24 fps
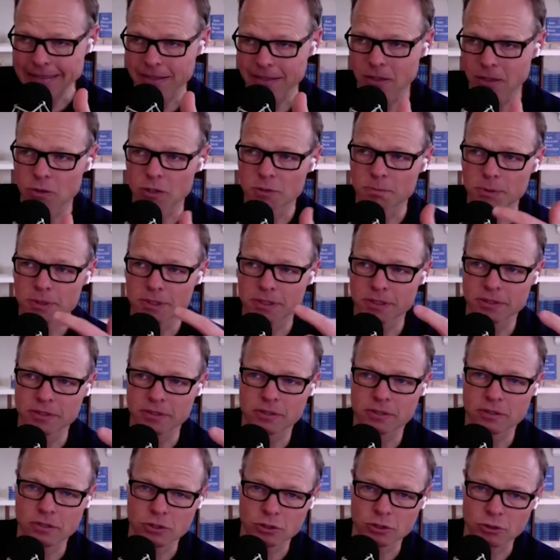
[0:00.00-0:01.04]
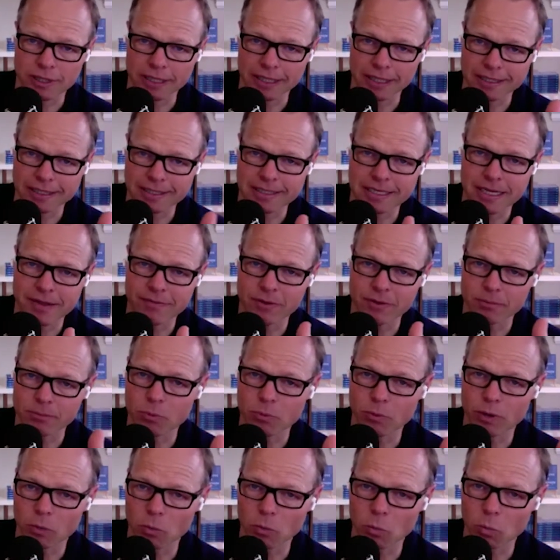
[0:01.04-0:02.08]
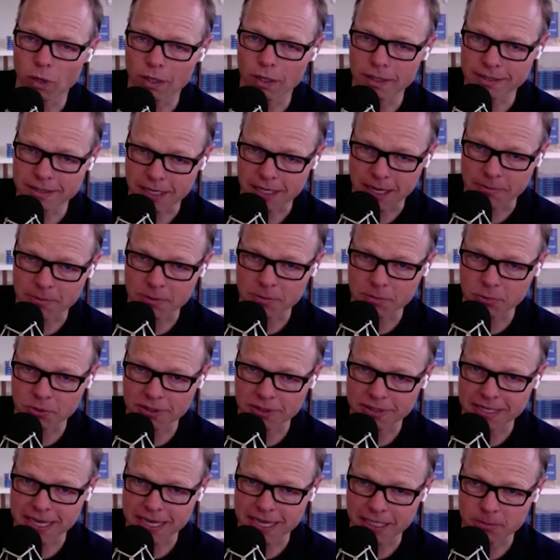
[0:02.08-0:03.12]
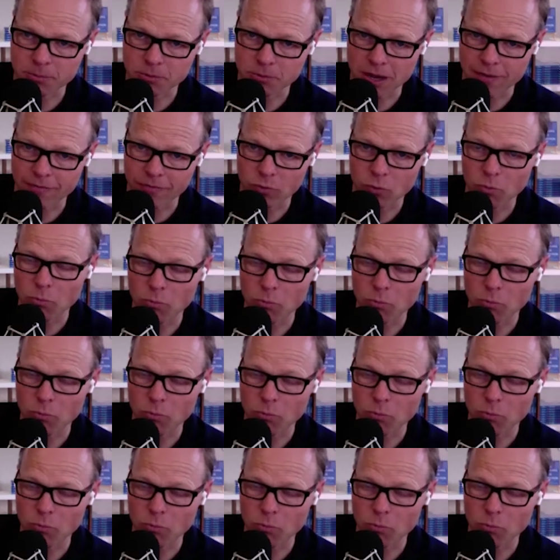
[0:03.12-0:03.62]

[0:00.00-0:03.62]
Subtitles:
those businesses are trading at 7.1 times pre-tax profit,